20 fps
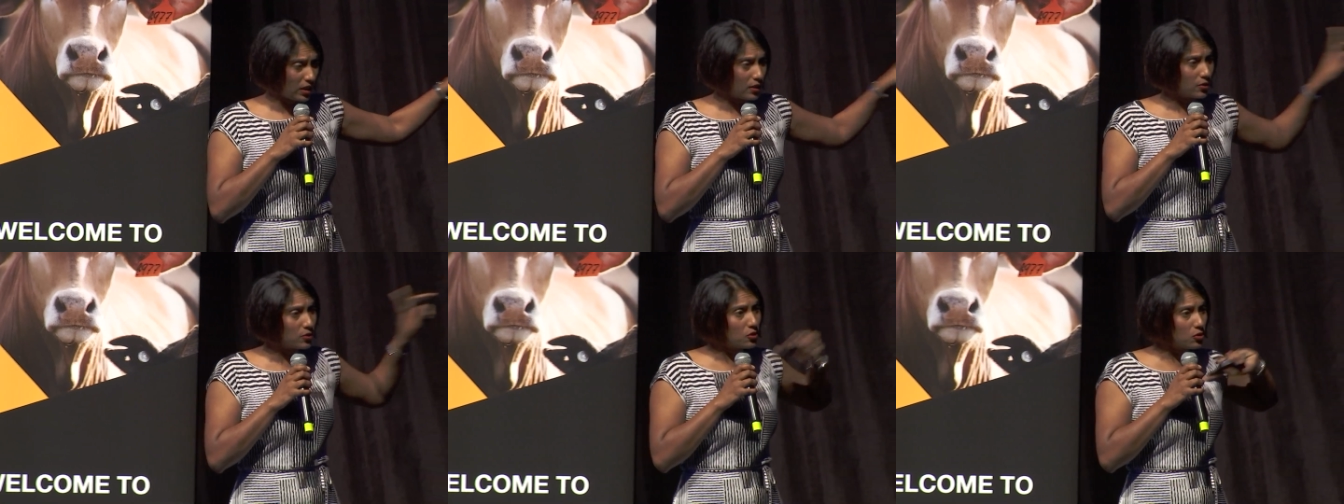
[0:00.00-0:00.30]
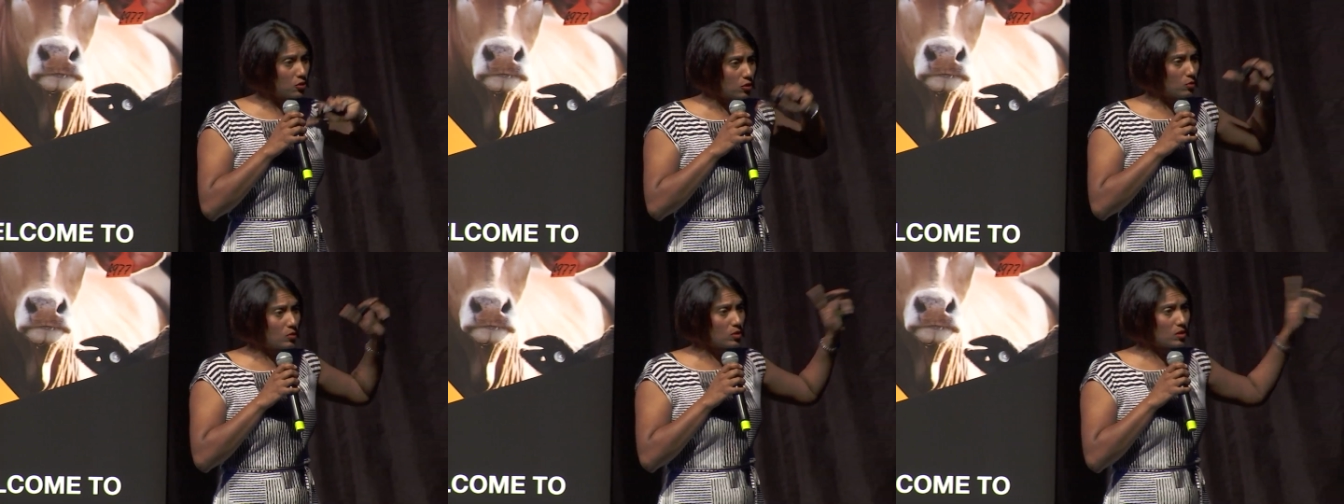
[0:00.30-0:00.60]

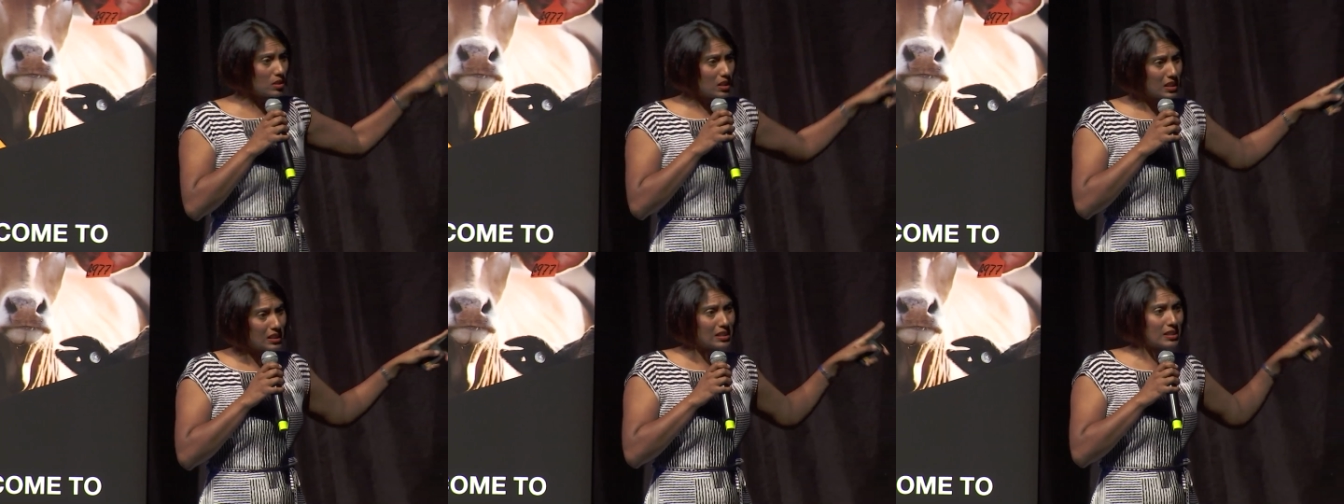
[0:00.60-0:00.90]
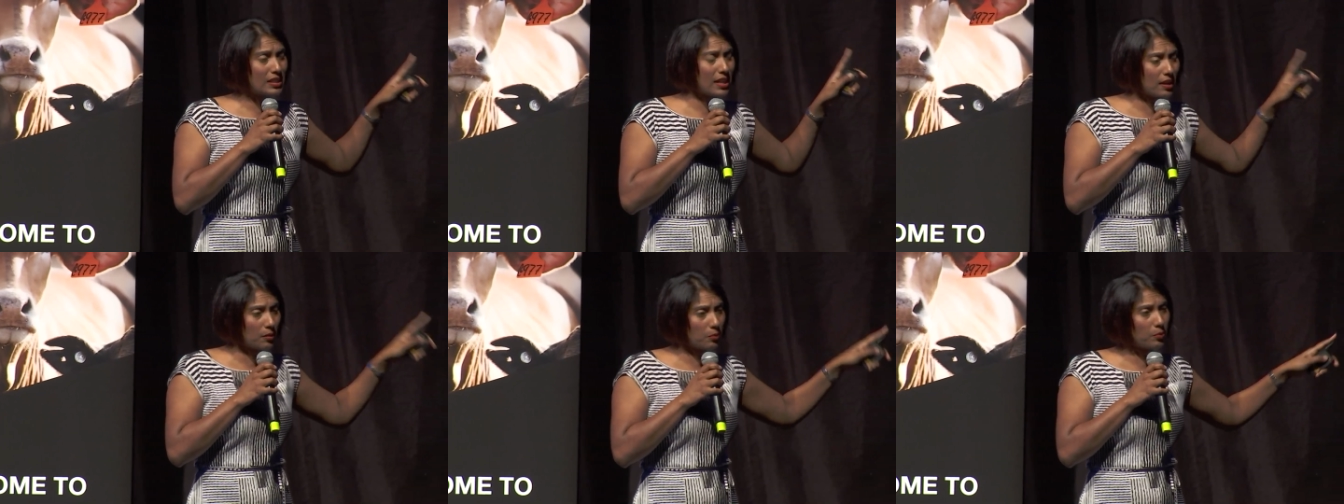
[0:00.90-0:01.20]
Consumers need to
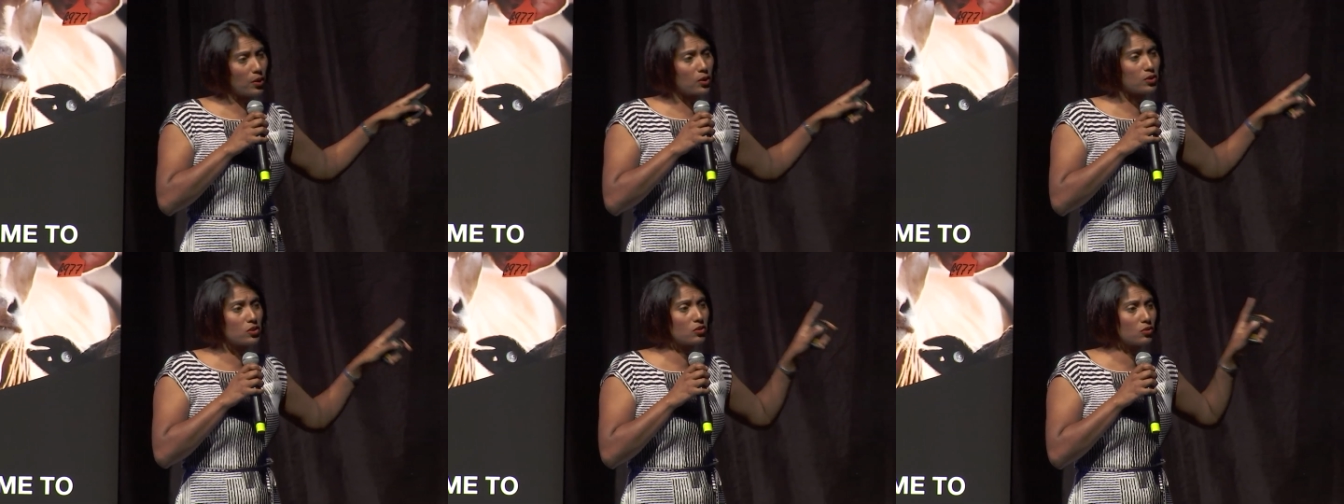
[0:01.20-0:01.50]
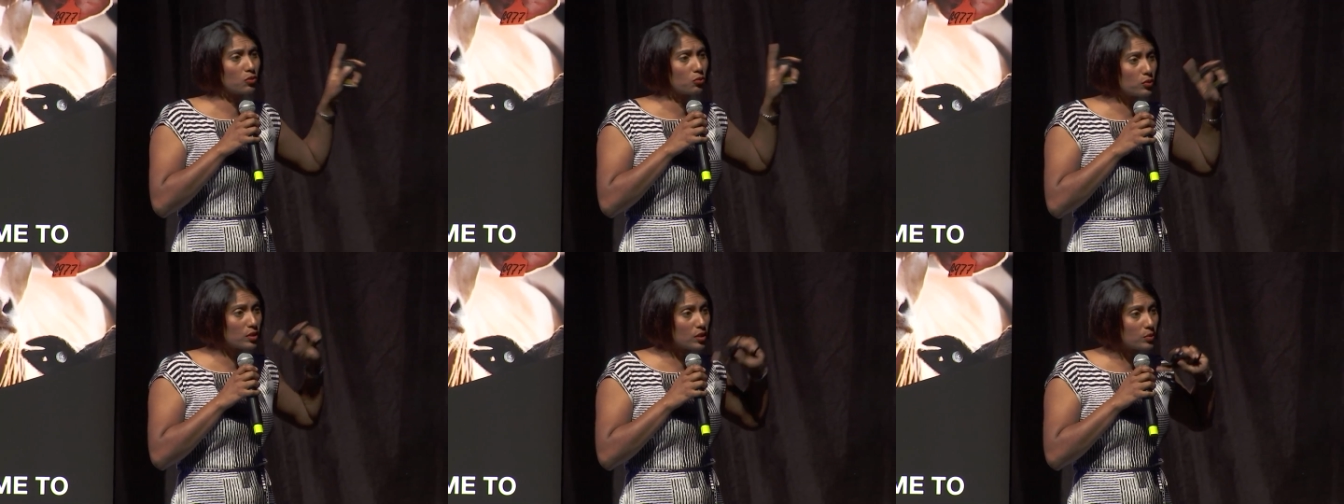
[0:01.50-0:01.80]
take
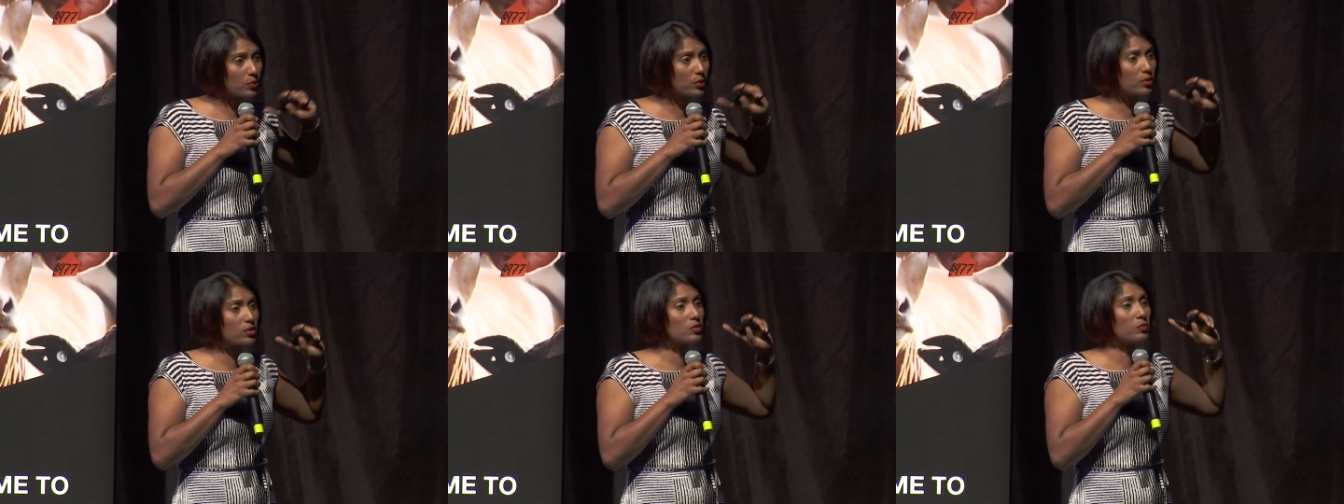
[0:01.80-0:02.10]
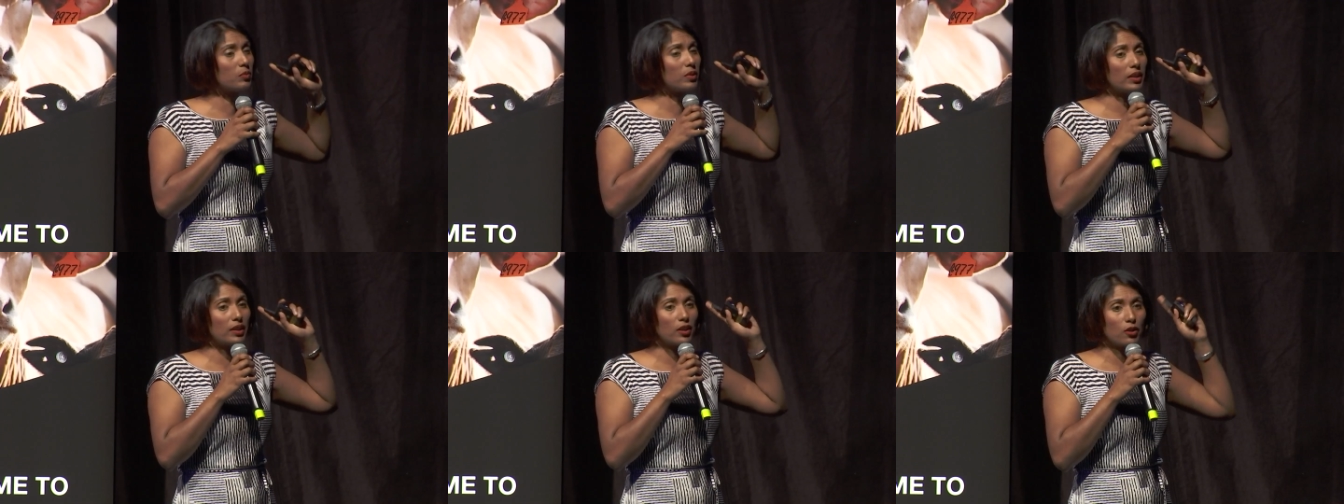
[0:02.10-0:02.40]
personal
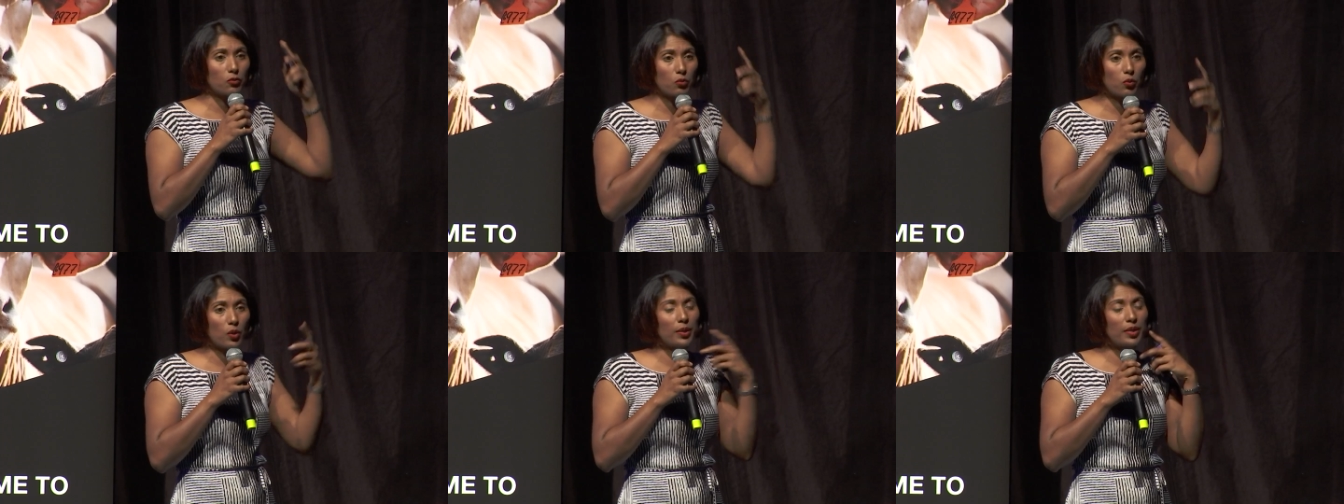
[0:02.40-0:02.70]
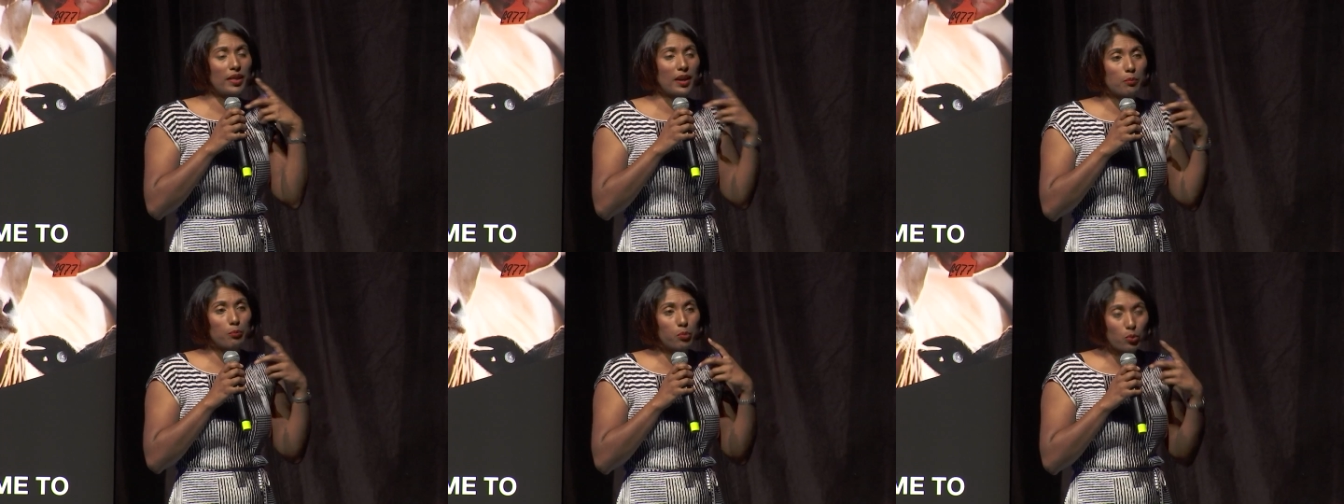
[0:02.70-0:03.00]
responsibility of
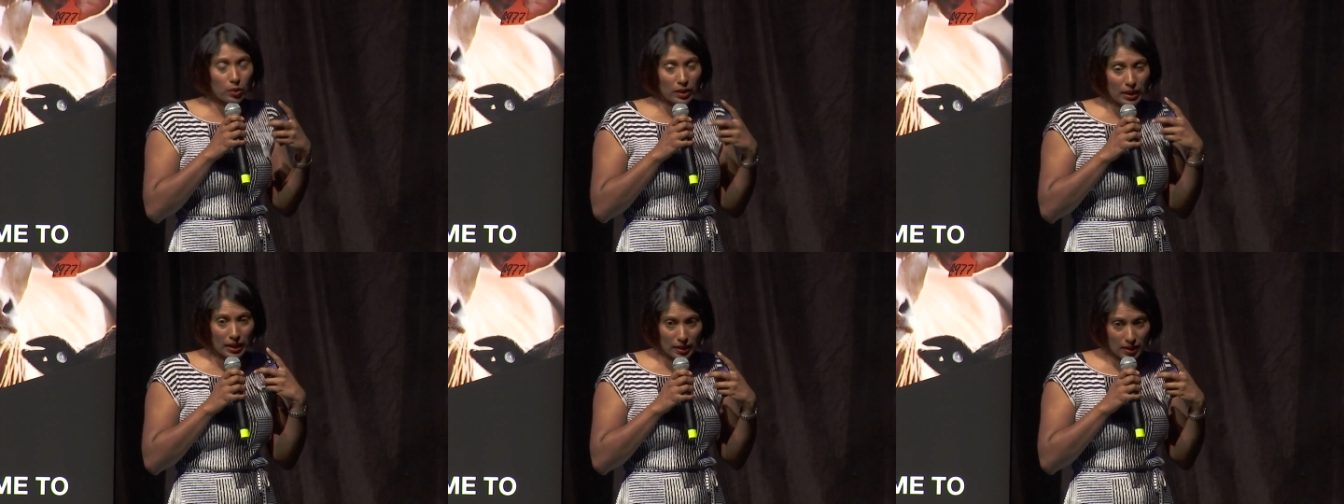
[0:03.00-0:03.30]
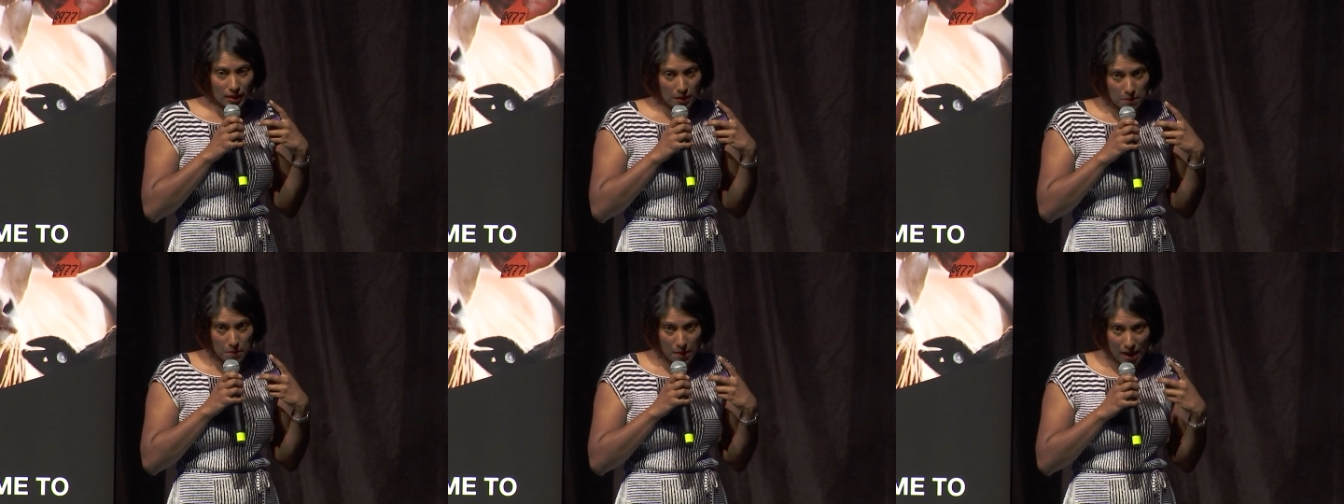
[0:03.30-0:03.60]
what they put in
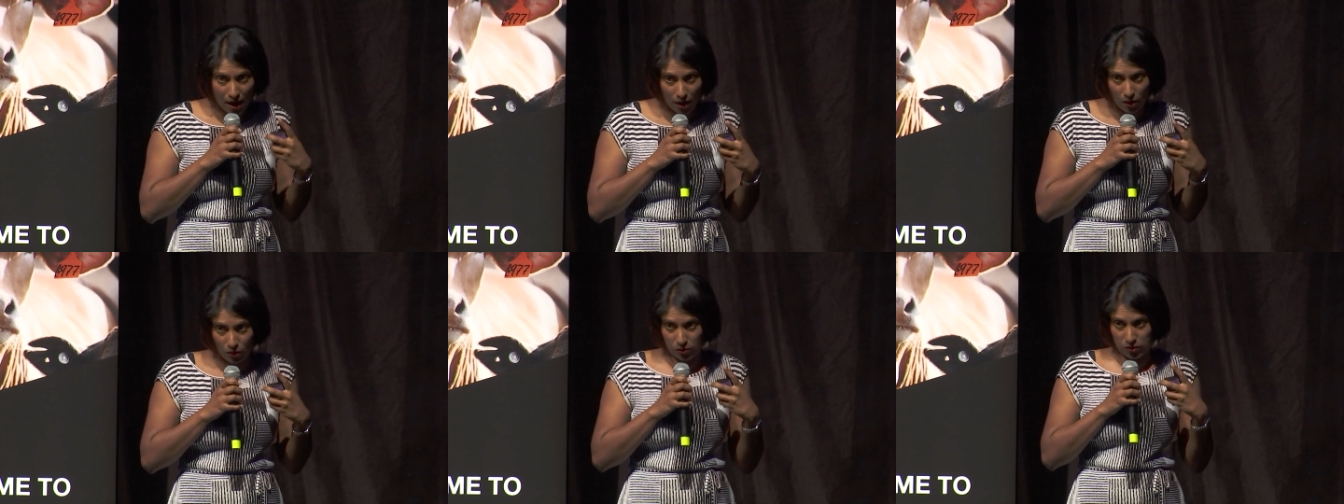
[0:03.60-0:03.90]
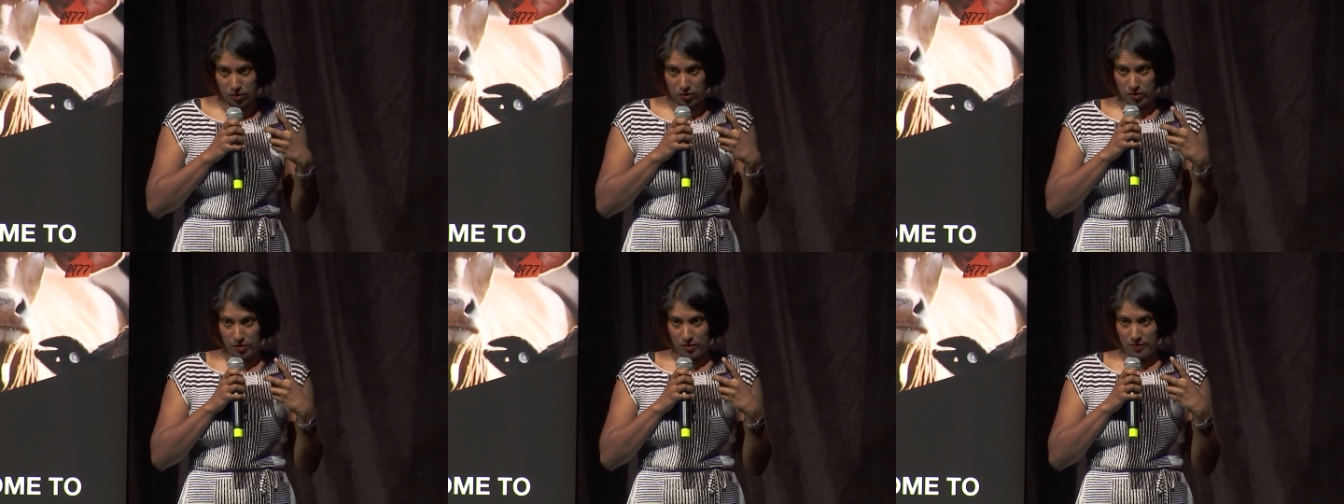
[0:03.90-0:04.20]
their
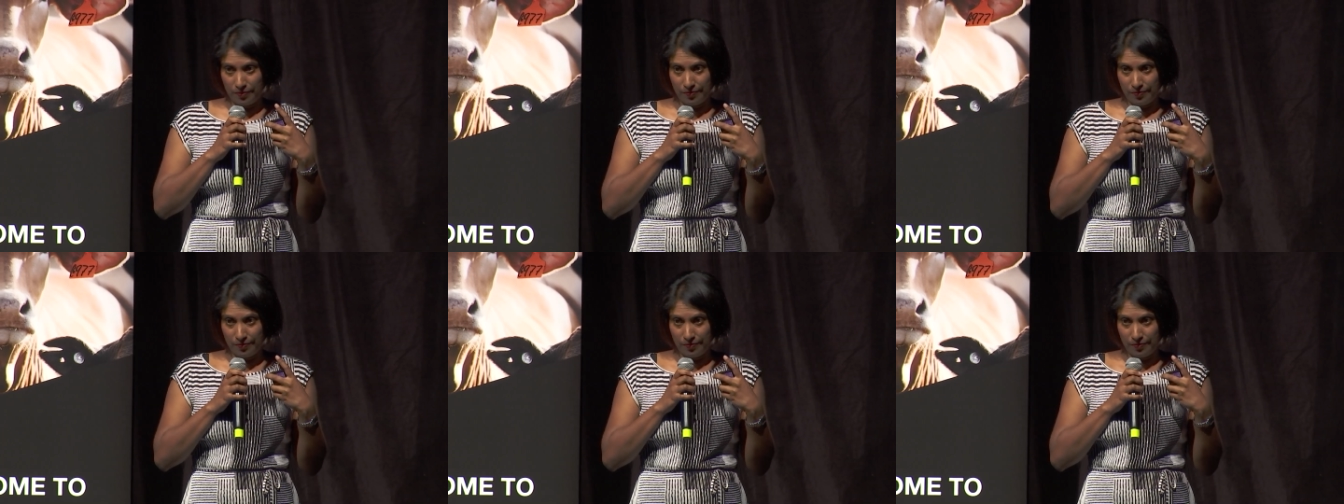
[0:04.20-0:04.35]
mouth.